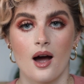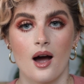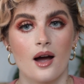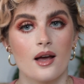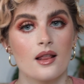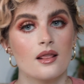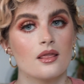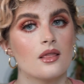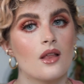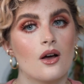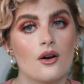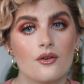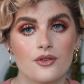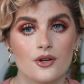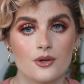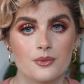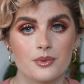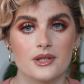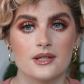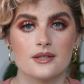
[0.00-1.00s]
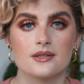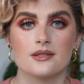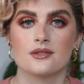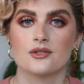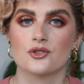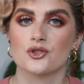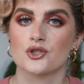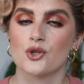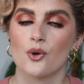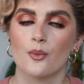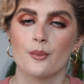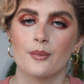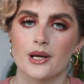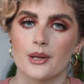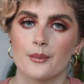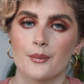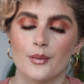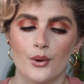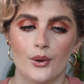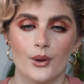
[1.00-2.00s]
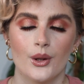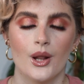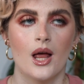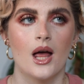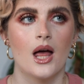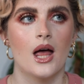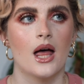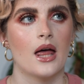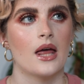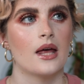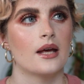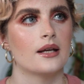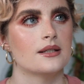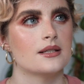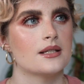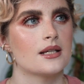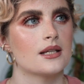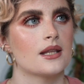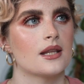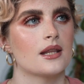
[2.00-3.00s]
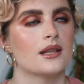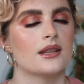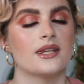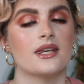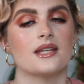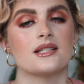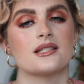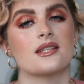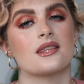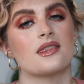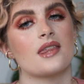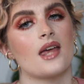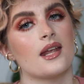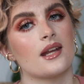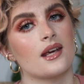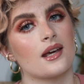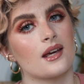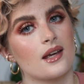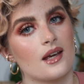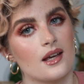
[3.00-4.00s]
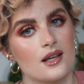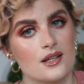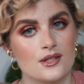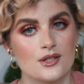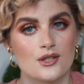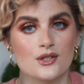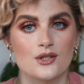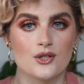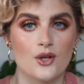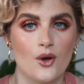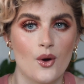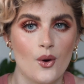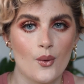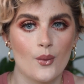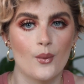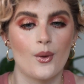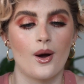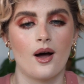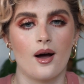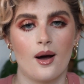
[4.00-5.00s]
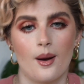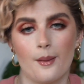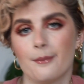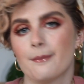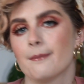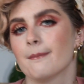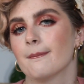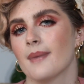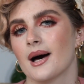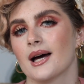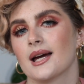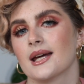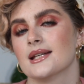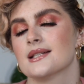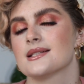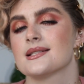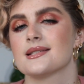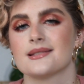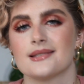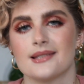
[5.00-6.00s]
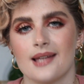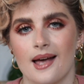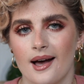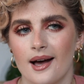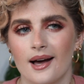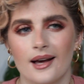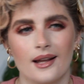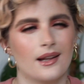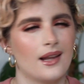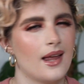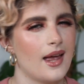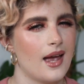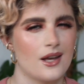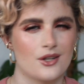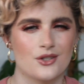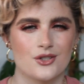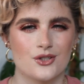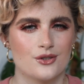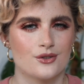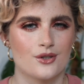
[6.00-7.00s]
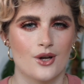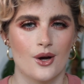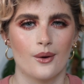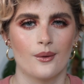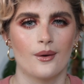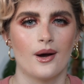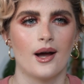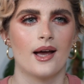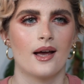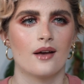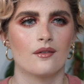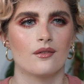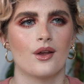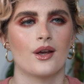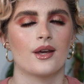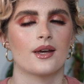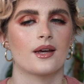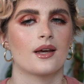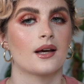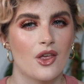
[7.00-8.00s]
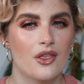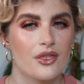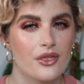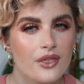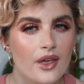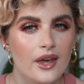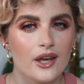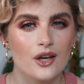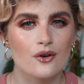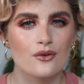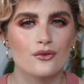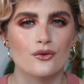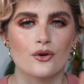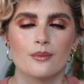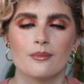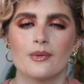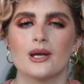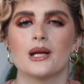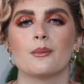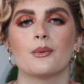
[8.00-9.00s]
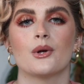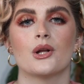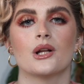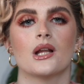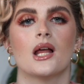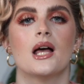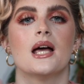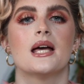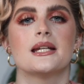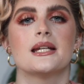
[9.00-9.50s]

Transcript: I love their pieces. They're so minimal and the aesthetic is so up my style. As you know, I have like a thing for minimal,